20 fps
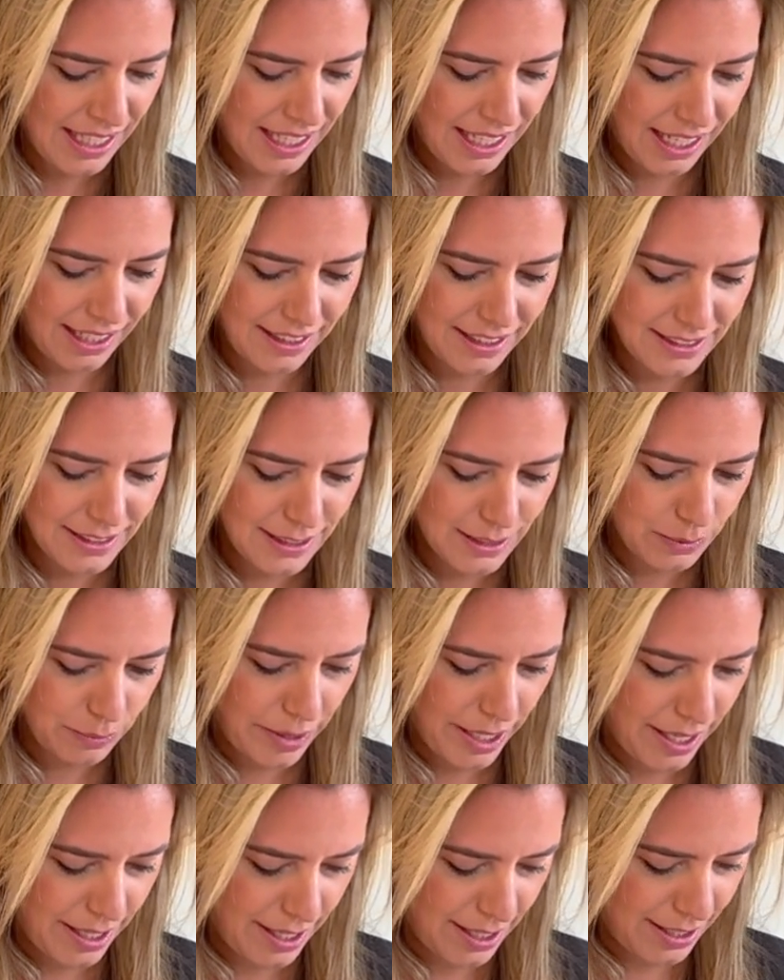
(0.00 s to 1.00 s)
And this is
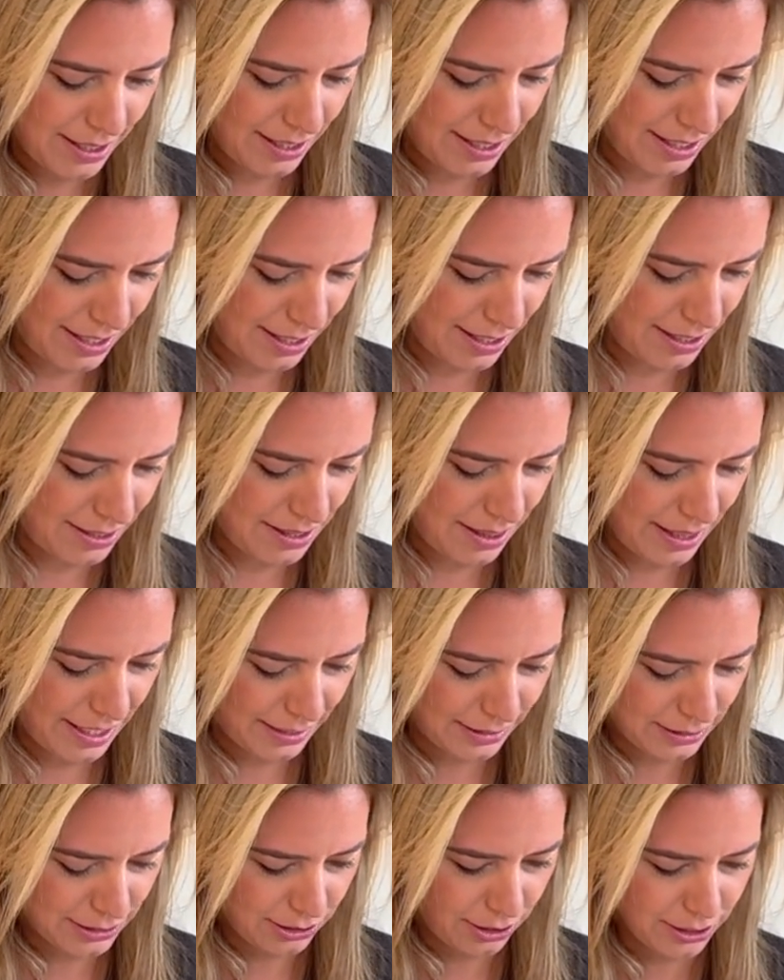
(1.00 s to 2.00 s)
where
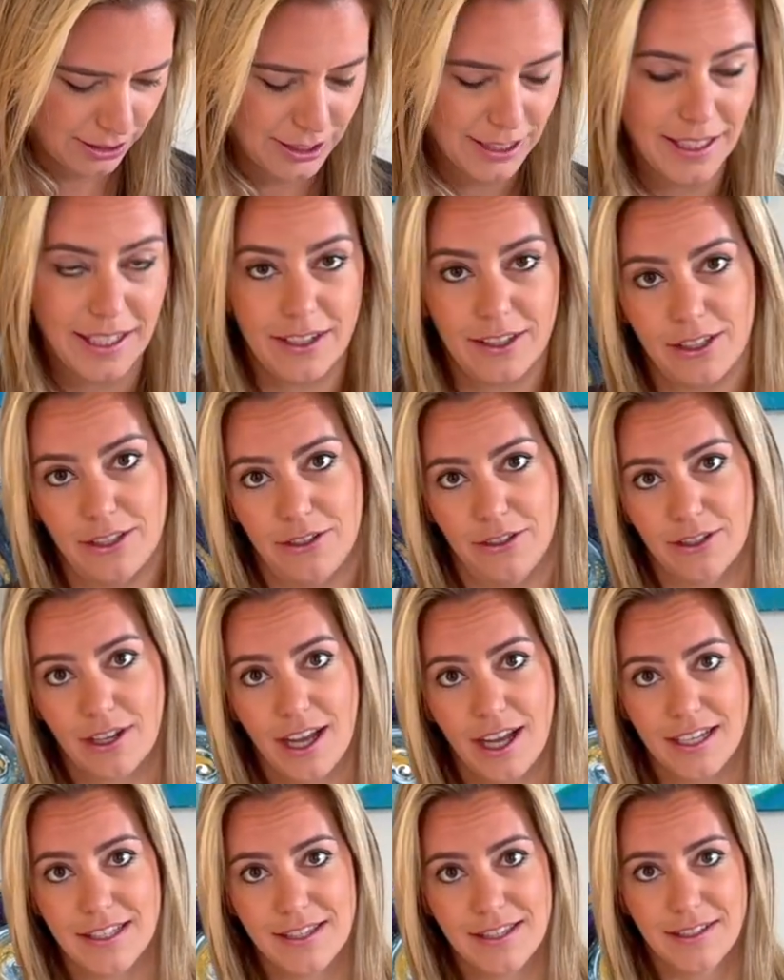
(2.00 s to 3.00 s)
things start to get a little
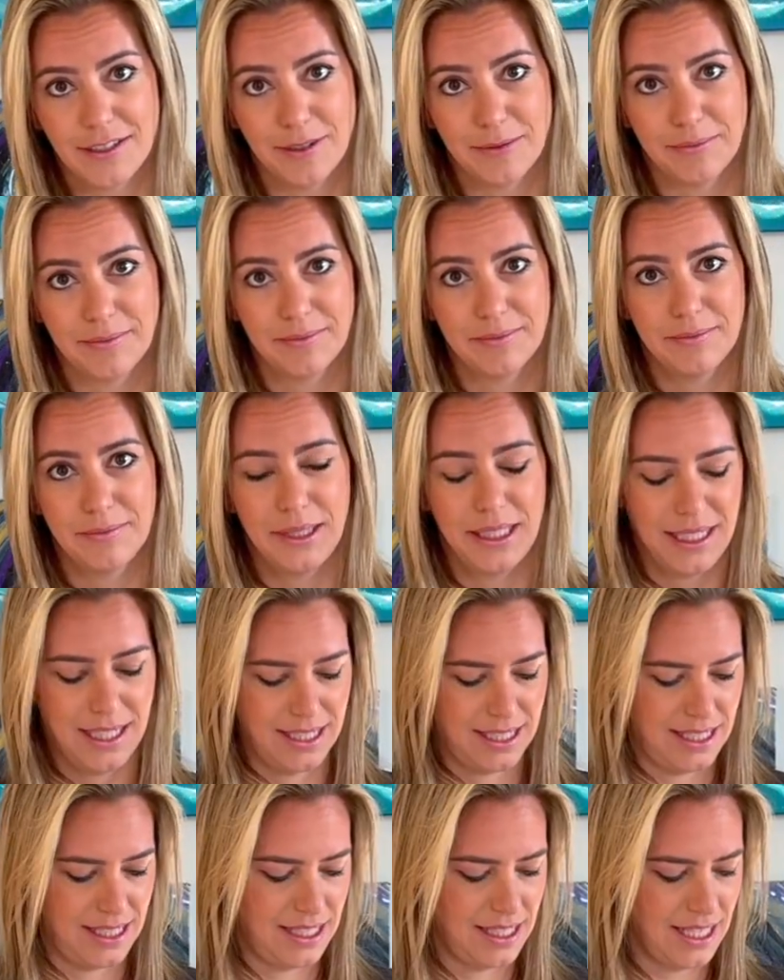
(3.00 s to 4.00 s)
custom
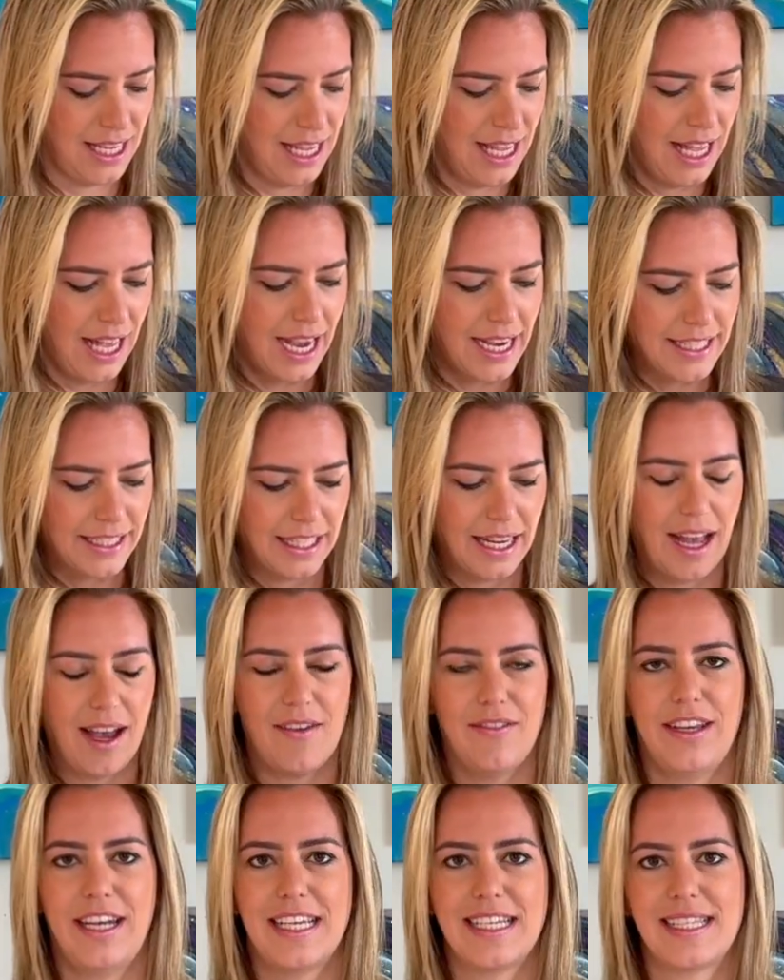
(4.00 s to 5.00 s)
because I didn't
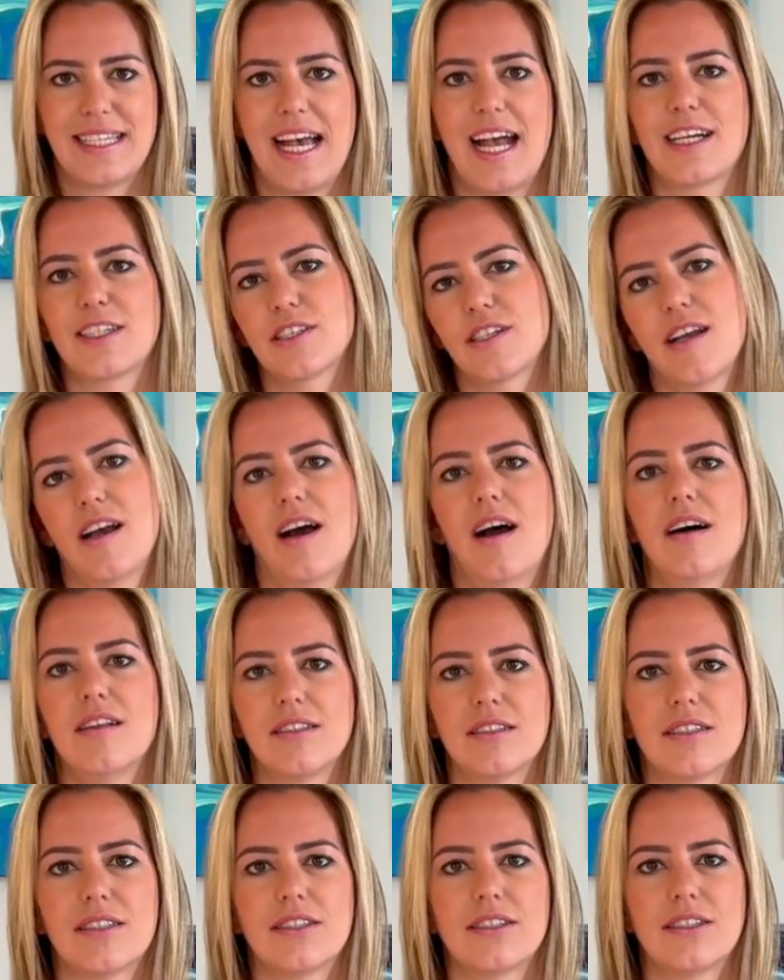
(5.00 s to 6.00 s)
have an exact
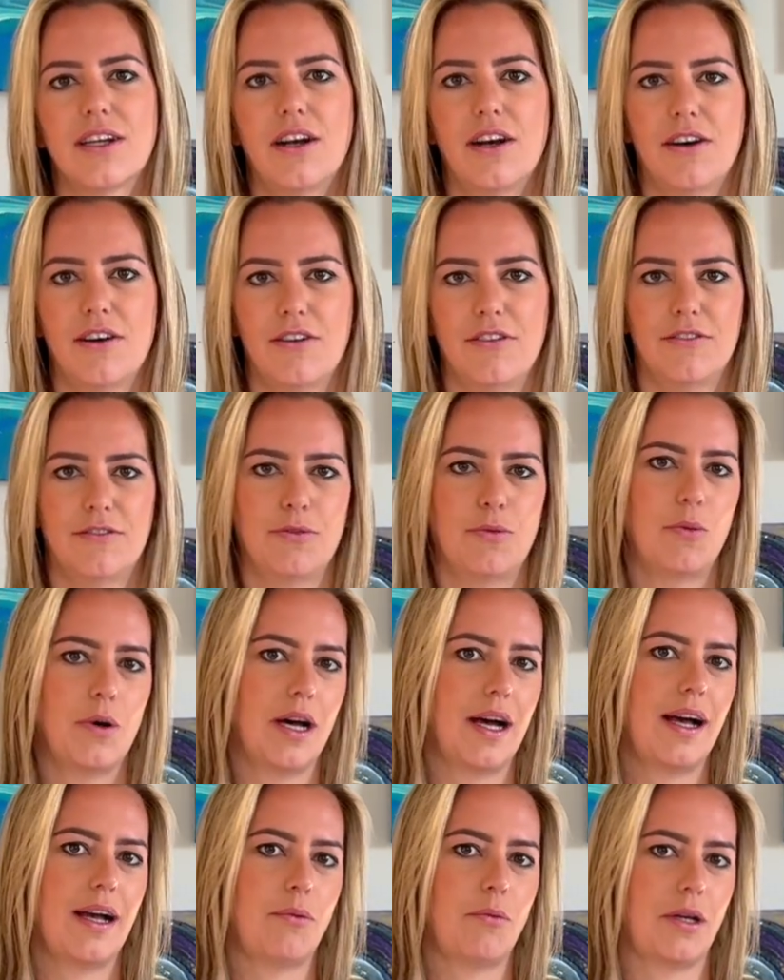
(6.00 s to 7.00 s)
color of
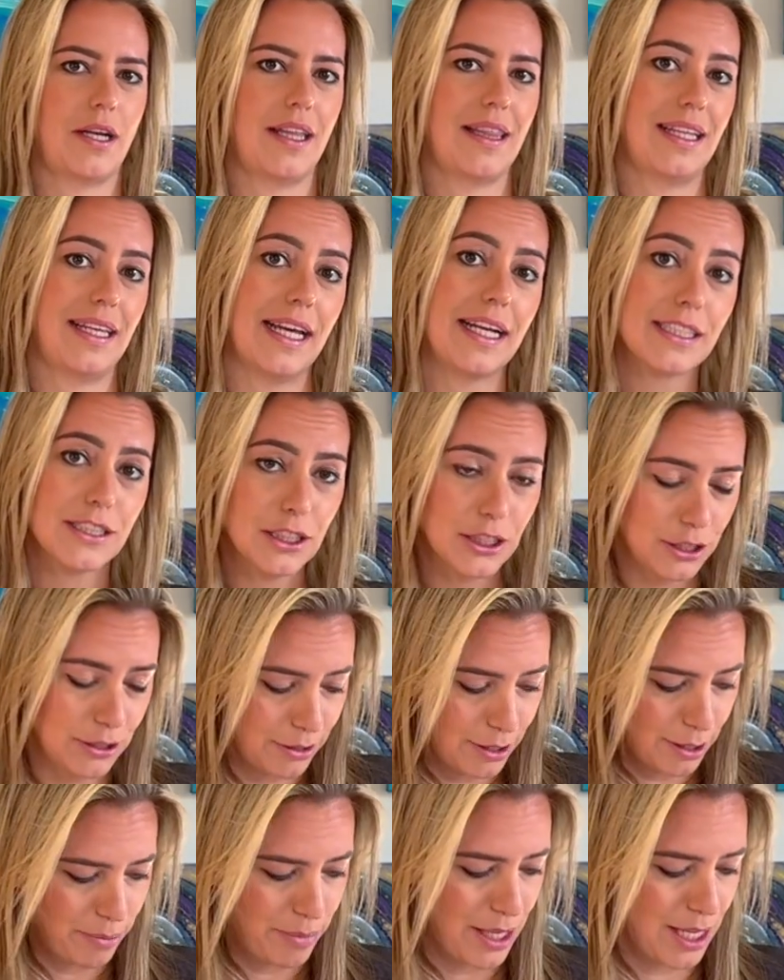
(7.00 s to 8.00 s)
what I wanted the next
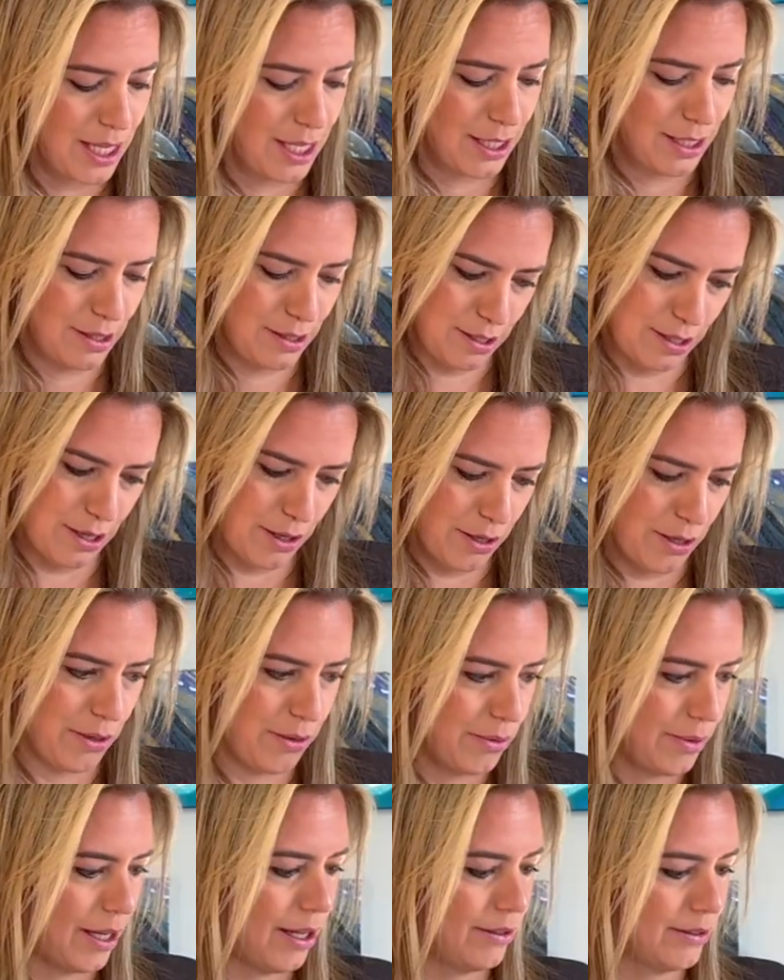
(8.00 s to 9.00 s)
two to be,
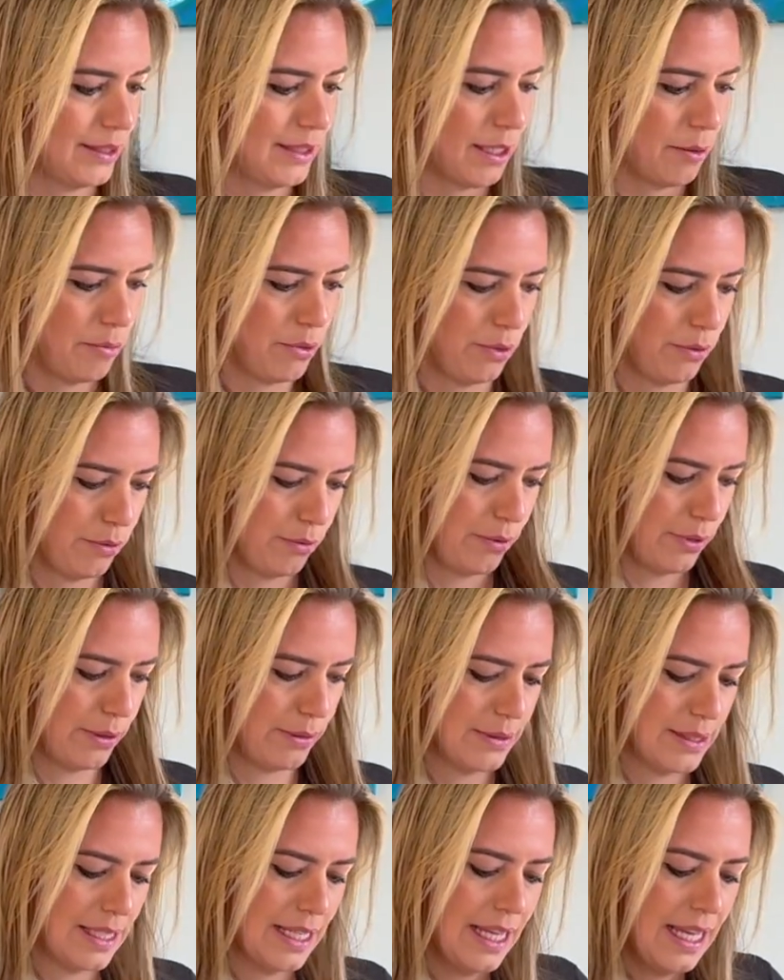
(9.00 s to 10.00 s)
so I'll step you through
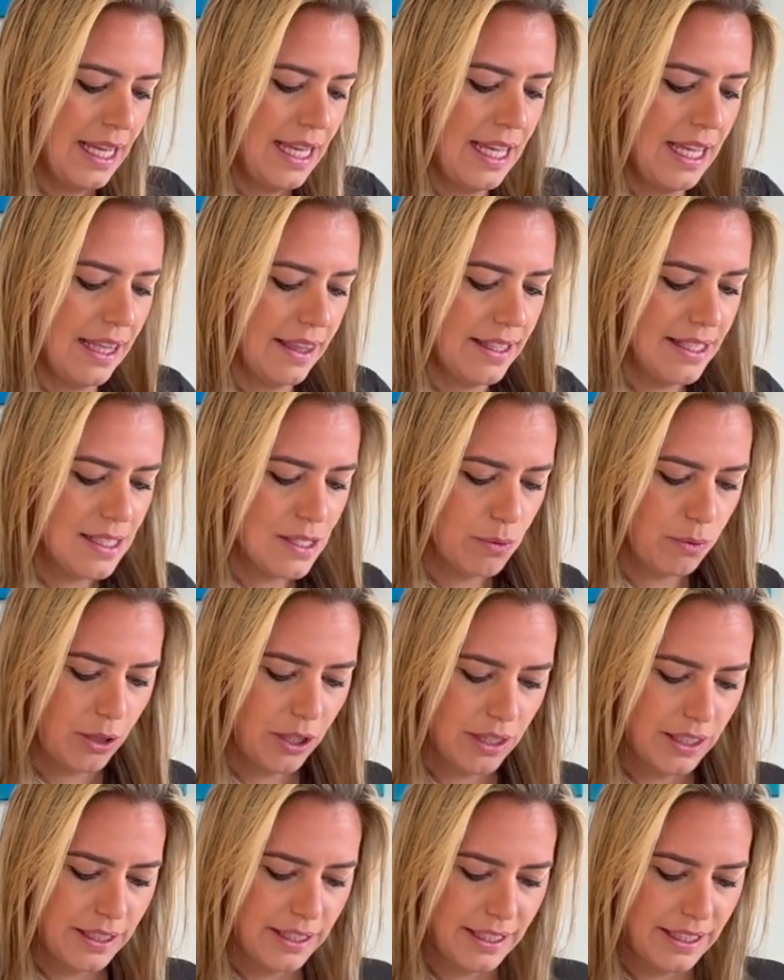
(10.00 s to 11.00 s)
those. This
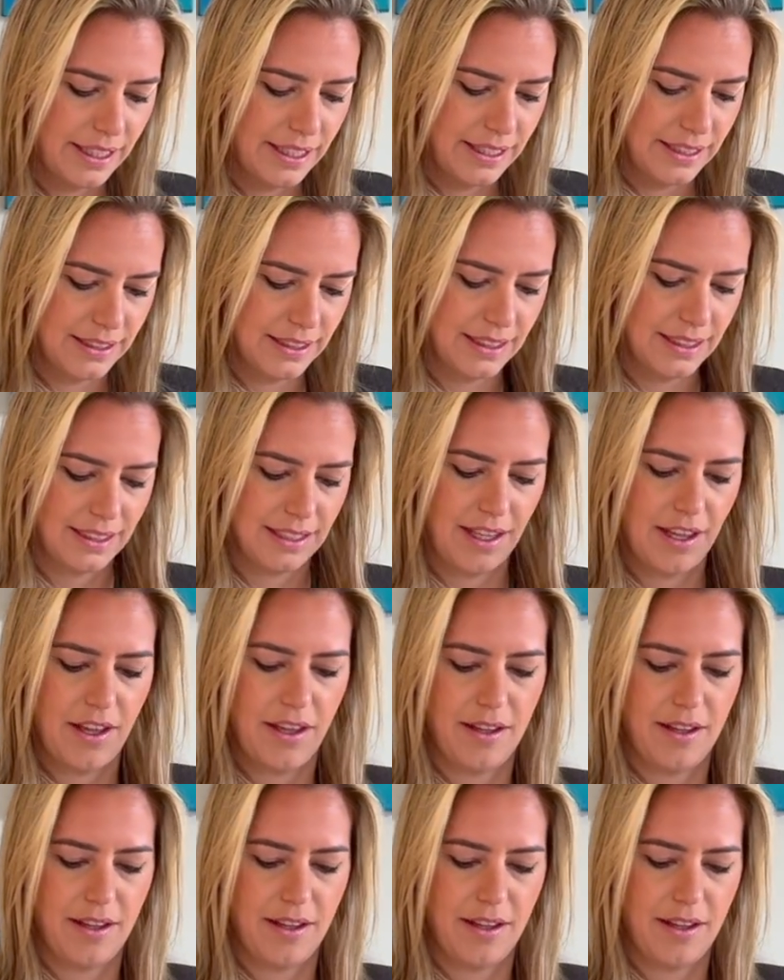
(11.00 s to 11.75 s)
one is